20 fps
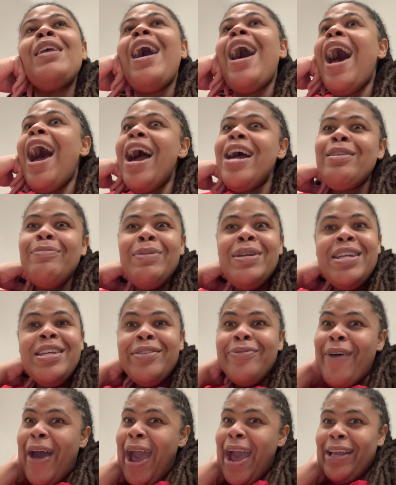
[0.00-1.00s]
Ida B
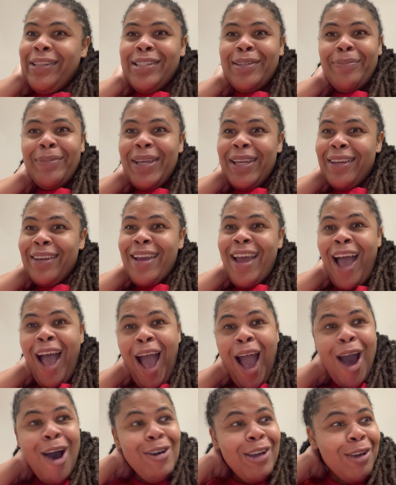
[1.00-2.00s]
is fine to me.
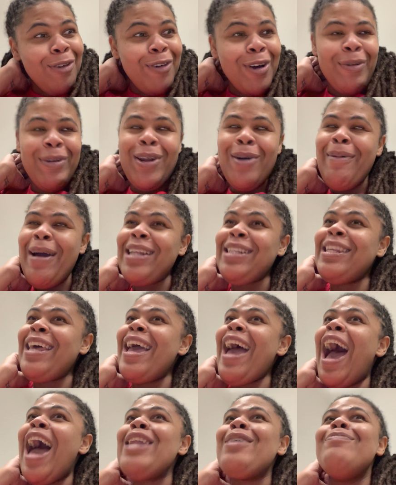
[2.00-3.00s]
I don't give a fuck what nobody
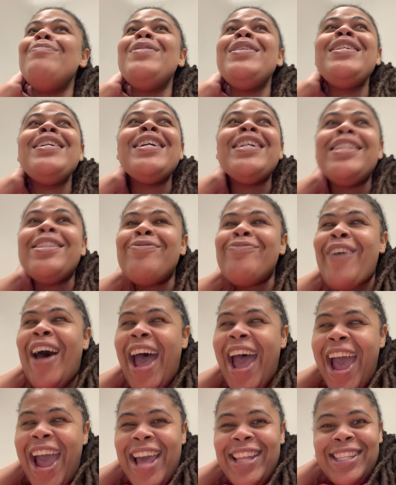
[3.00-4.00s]
say. Ida B is
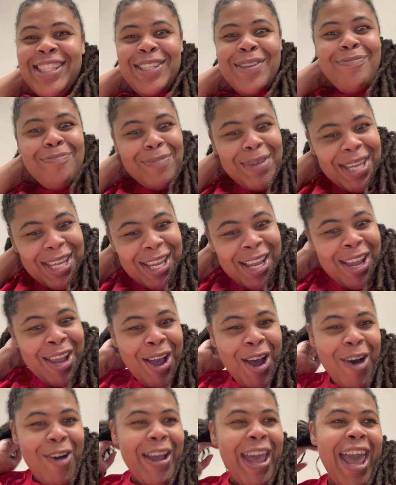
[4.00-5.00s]
fine to me,
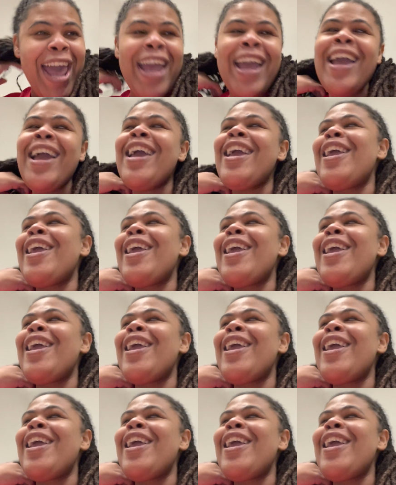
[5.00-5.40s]
okay?